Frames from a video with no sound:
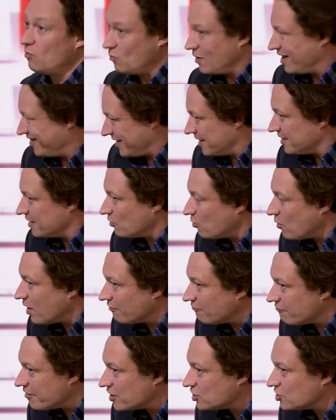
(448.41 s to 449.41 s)
while getting
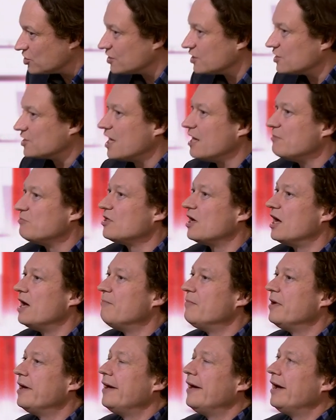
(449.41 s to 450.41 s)
quite rich at the same time.